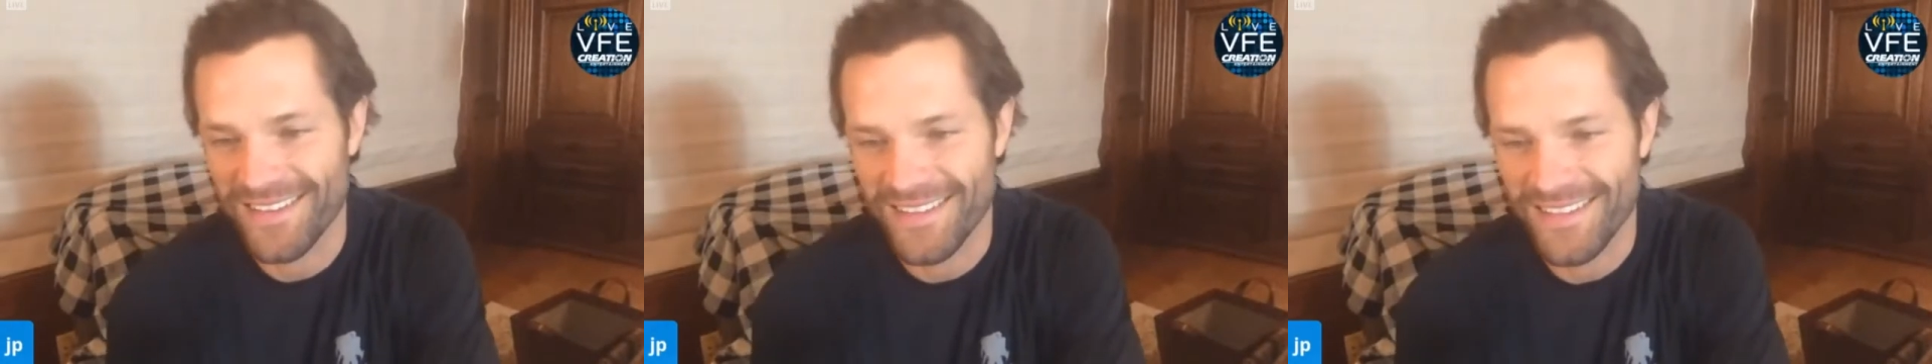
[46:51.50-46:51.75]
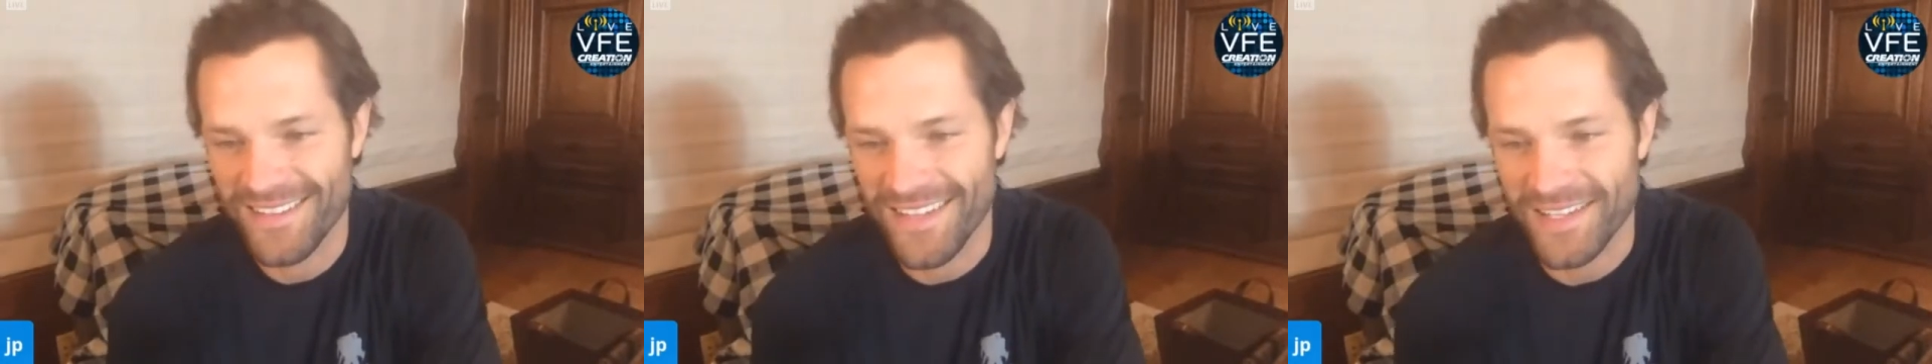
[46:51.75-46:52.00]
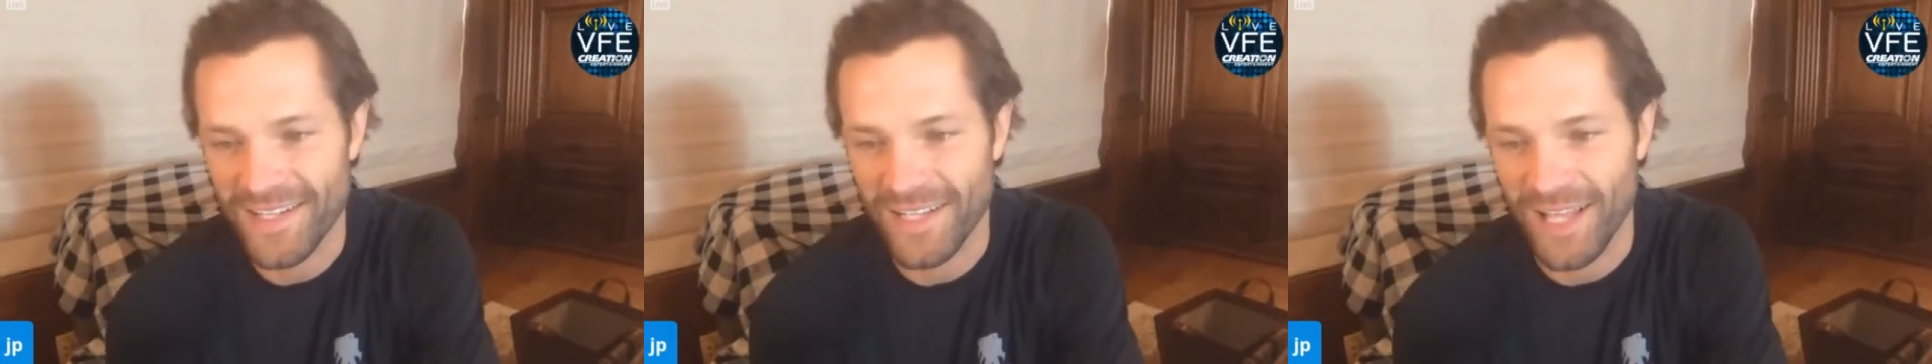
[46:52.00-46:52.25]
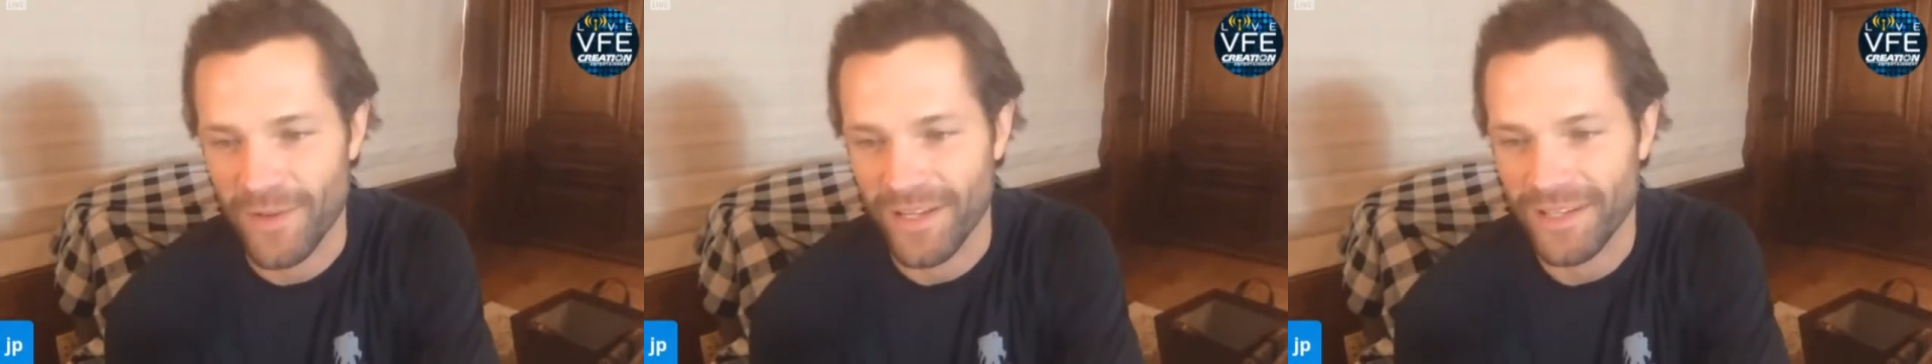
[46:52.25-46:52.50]
Stacy
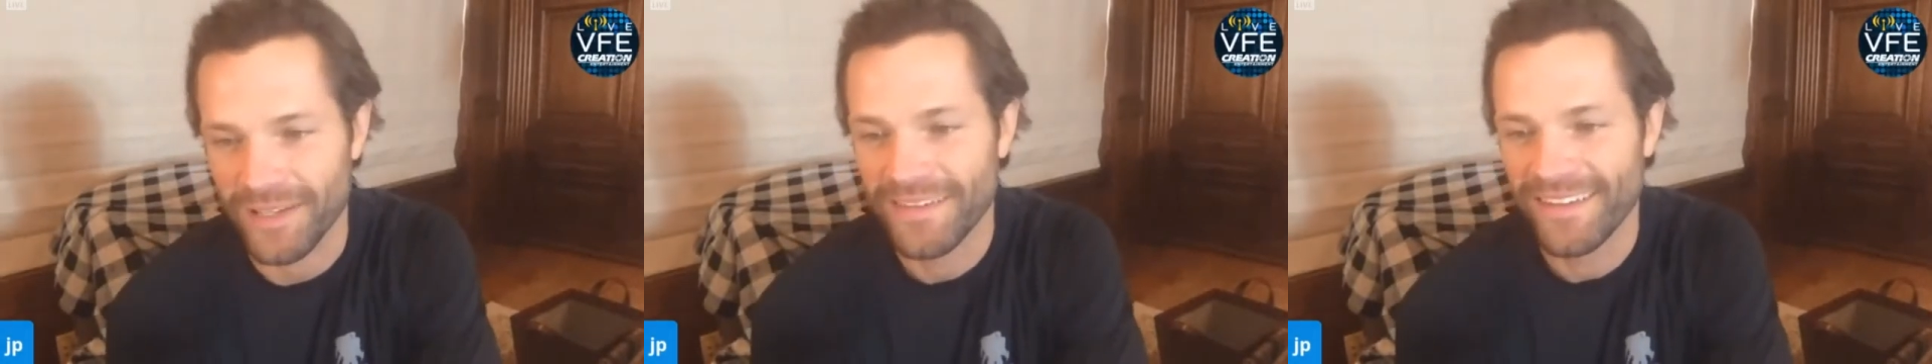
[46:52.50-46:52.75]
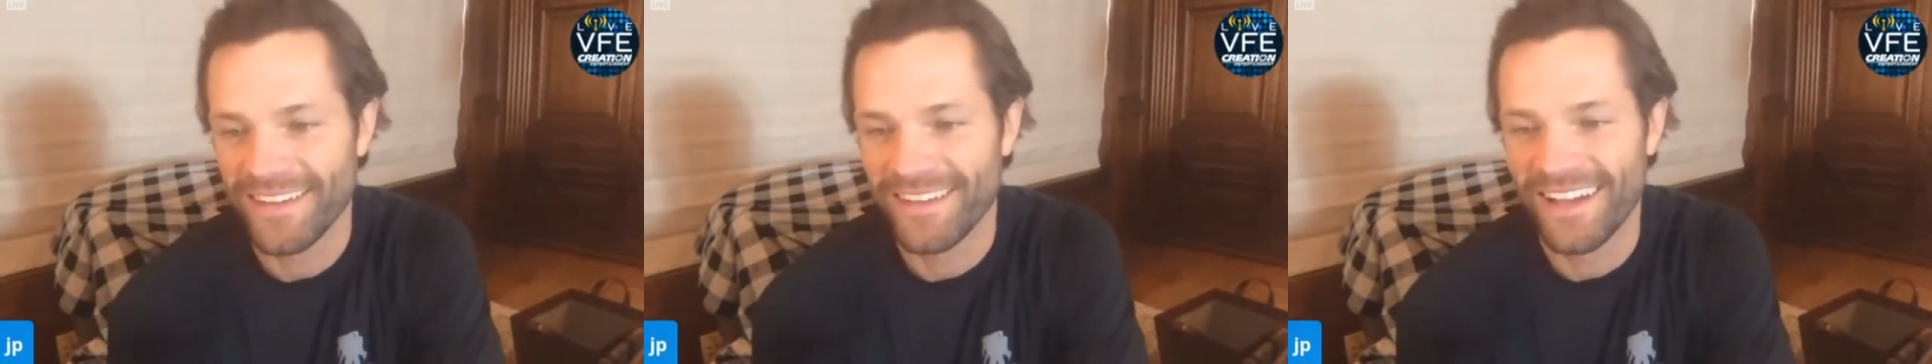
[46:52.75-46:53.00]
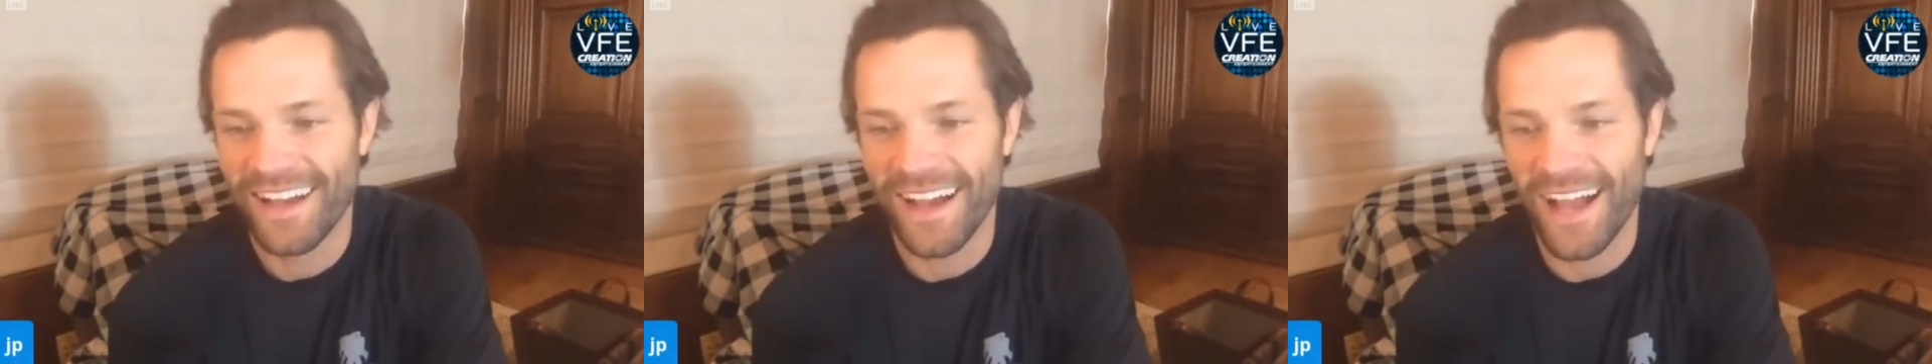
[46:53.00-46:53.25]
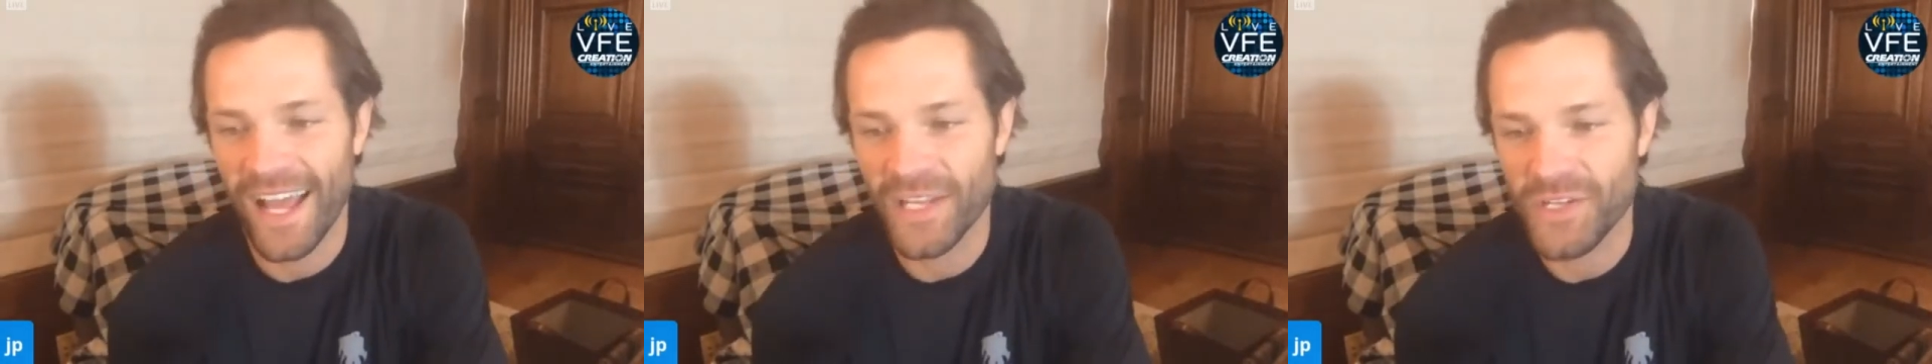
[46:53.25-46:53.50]
Klobnik.
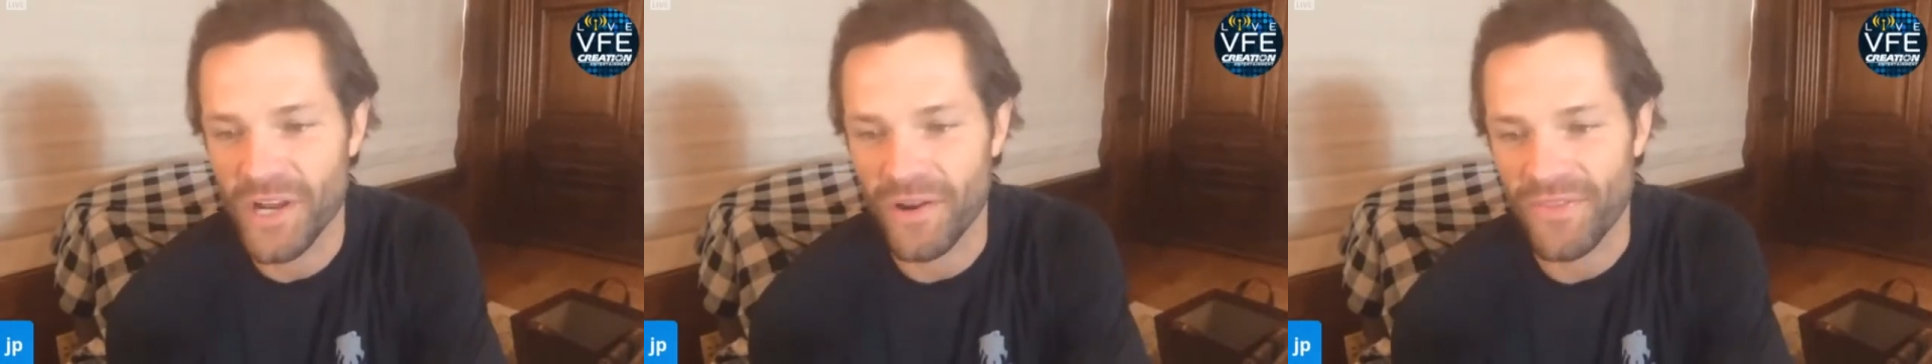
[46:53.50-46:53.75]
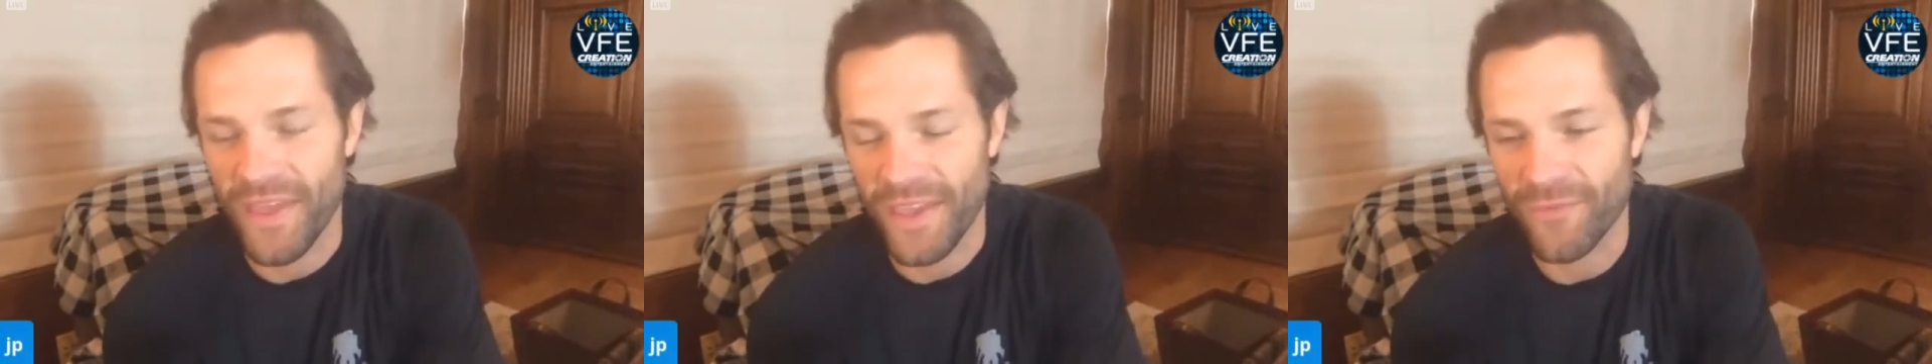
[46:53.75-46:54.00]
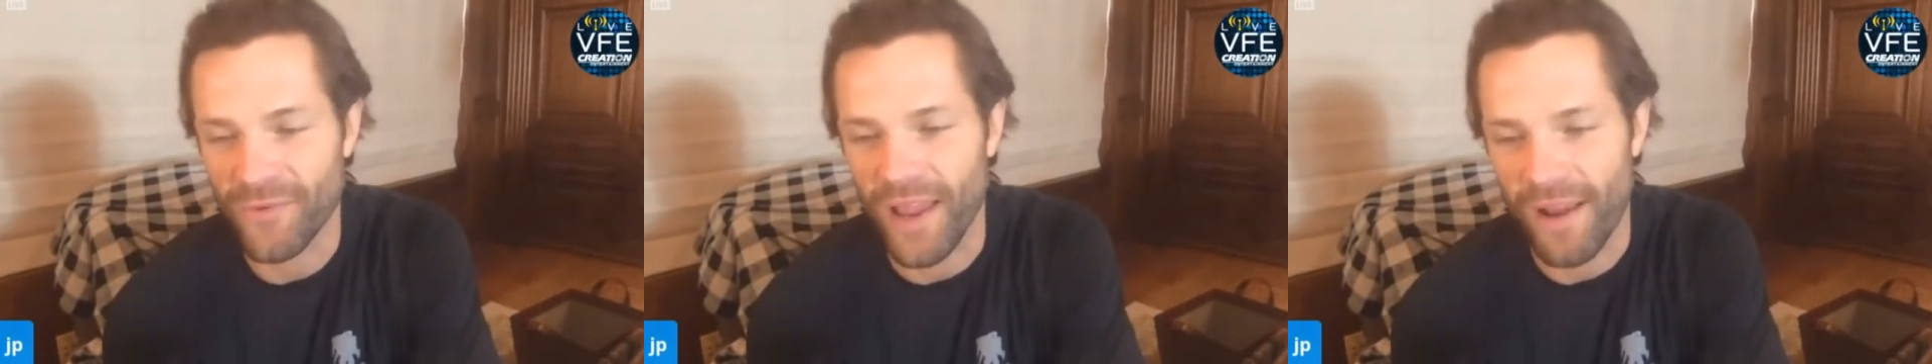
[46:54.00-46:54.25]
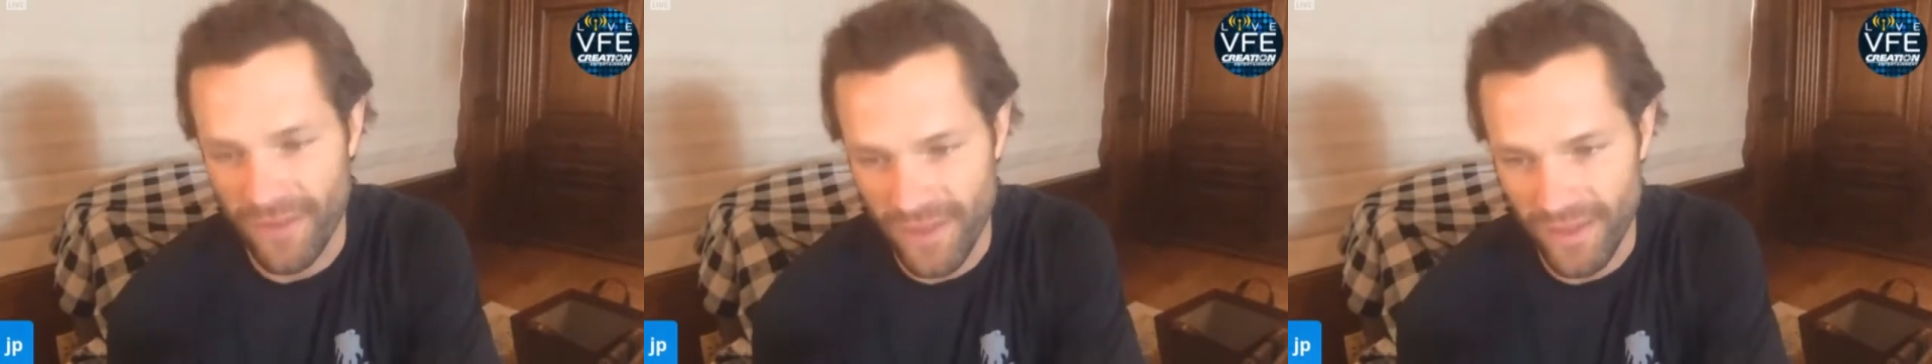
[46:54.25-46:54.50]
Hi, Jared. Thank you for
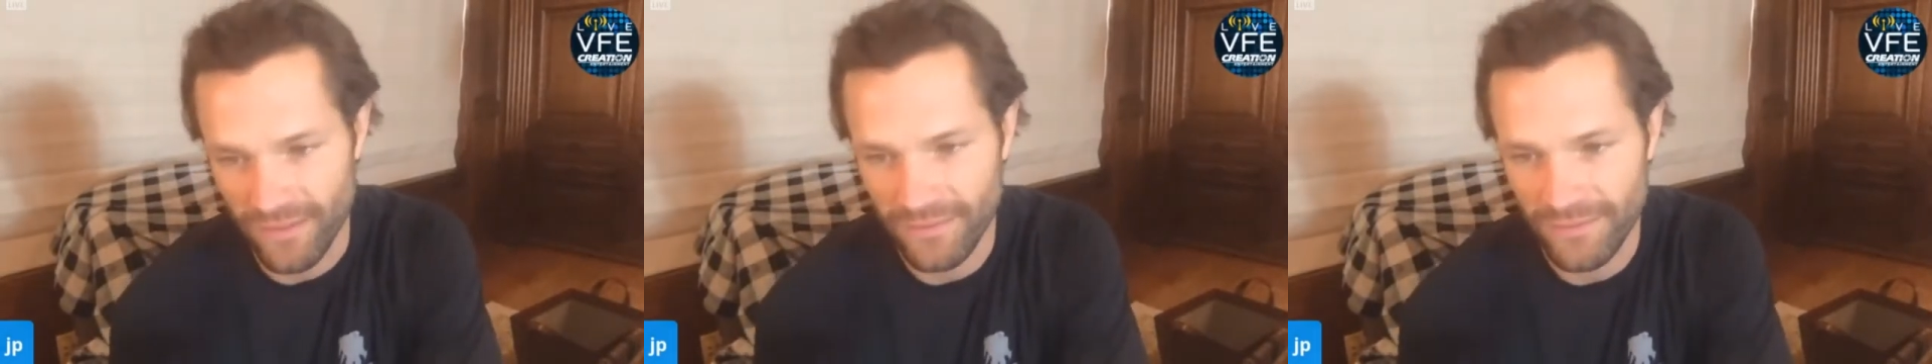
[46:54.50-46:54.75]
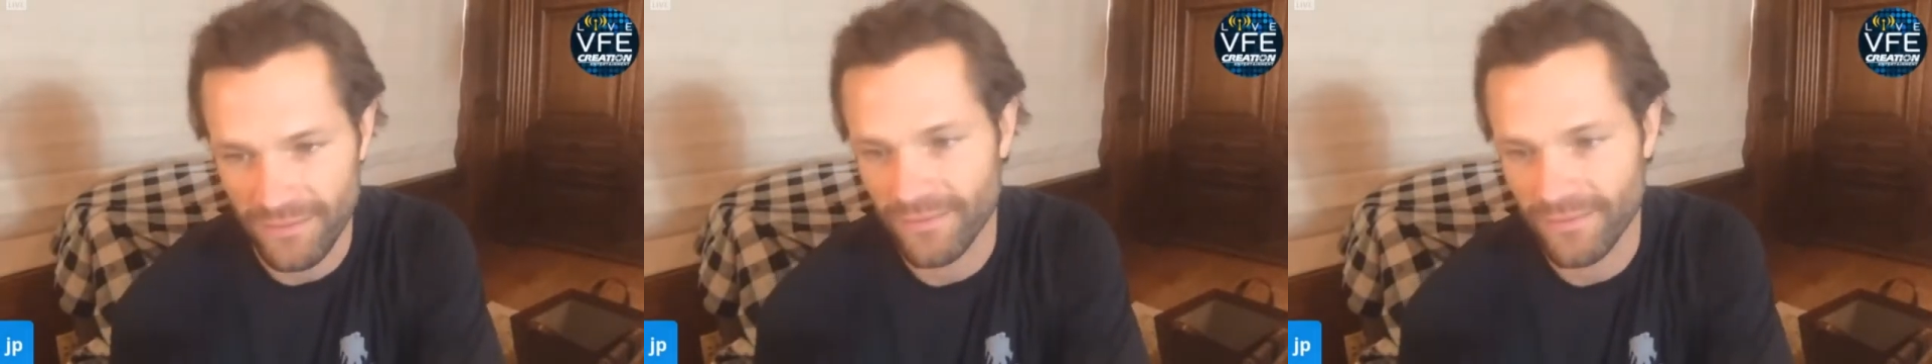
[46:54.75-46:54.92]
everything.